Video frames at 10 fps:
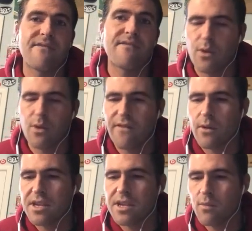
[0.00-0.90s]

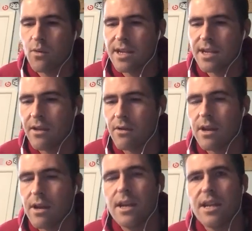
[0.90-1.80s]
Fatboy FadeAway Sports.
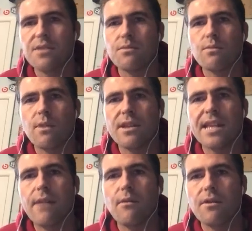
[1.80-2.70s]
Tyler runs
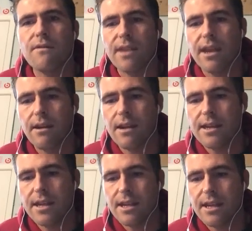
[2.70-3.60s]
that one over there, and
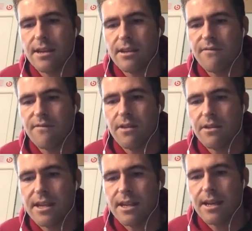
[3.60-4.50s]
then you can
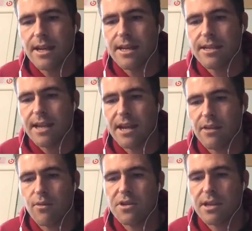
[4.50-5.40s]
follow Tyler
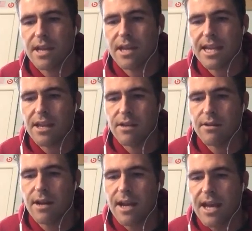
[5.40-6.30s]
personally at
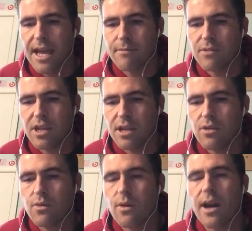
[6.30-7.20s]
Tyler
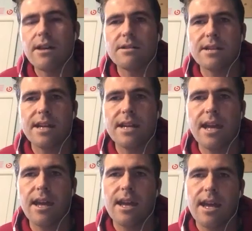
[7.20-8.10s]

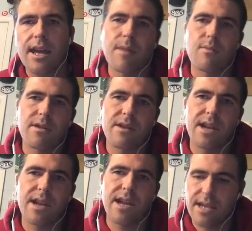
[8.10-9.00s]
MGUIRK, and my brother
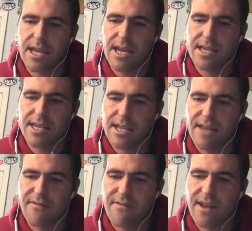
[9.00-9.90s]
Casey at Casey
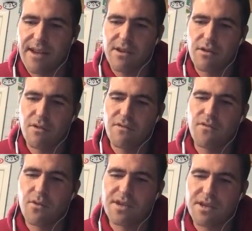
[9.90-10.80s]

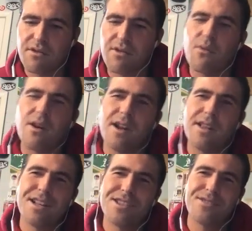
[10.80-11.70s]
9504017.
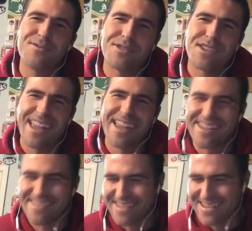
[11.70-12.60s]

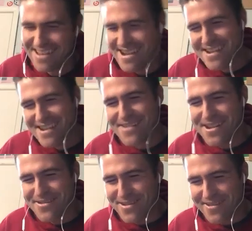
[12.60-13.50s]
26. What a
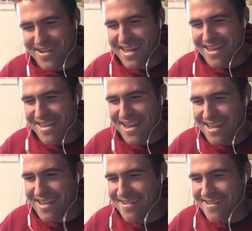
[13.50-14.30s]
Twitter account that is.